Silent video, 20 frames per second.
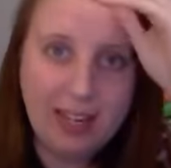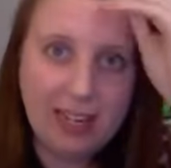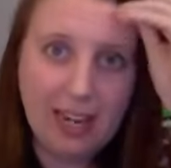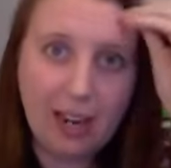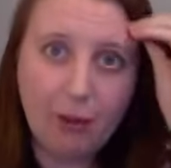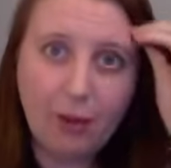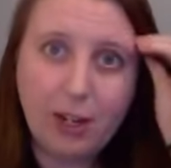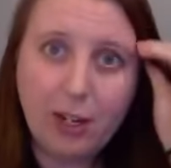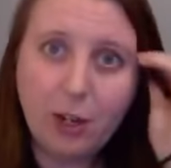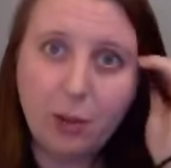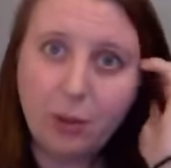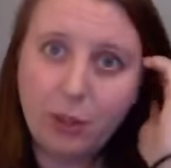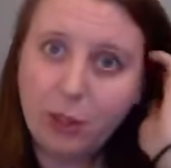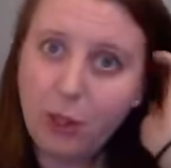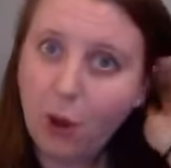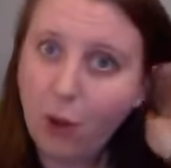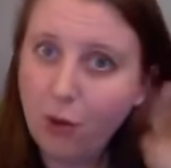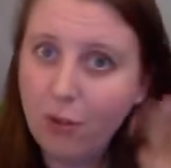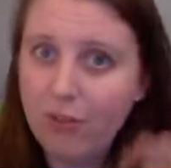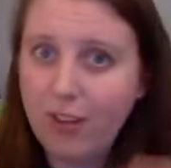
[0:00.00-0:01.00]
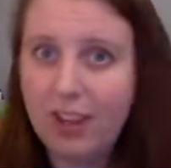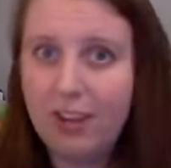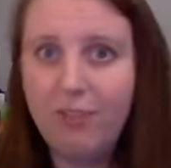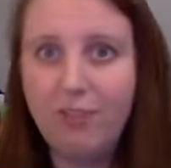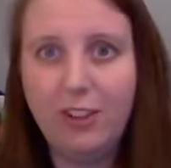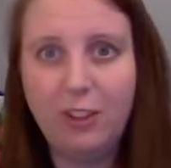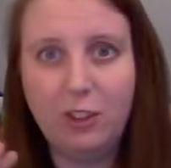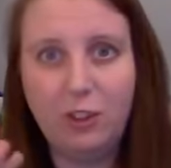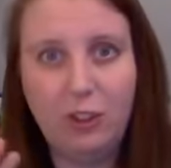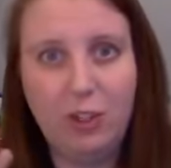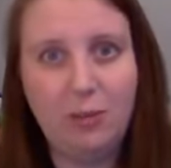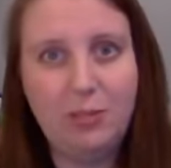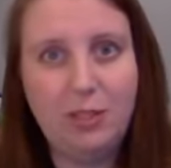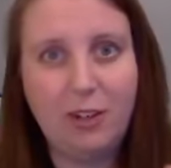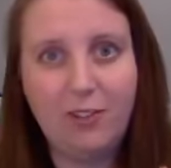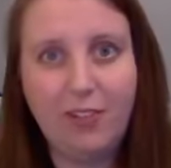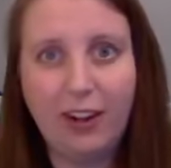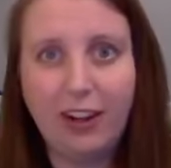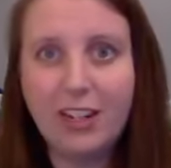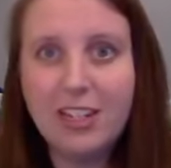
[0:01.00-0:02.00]
Now, I know with COVID, field trips
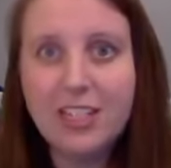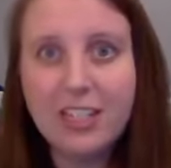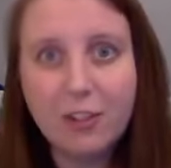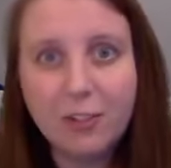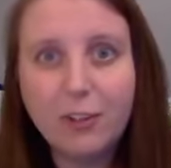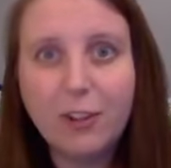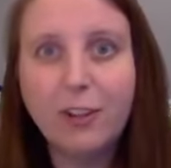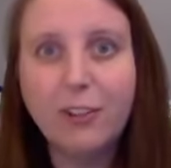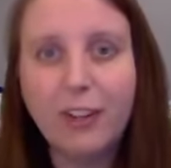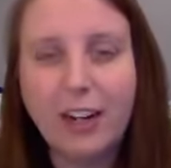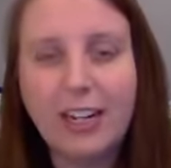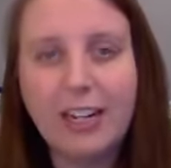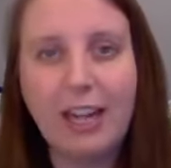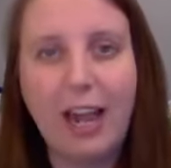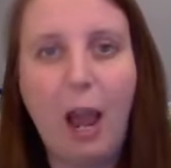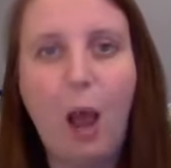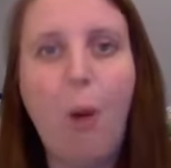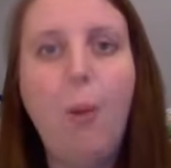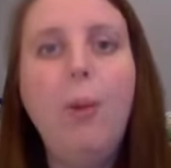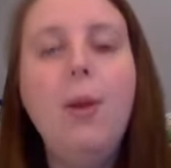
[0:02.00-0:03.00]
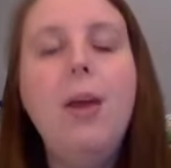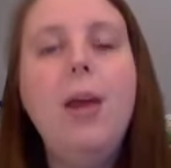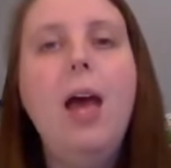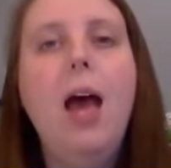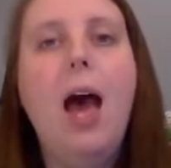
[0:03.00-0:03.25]
are very different right now,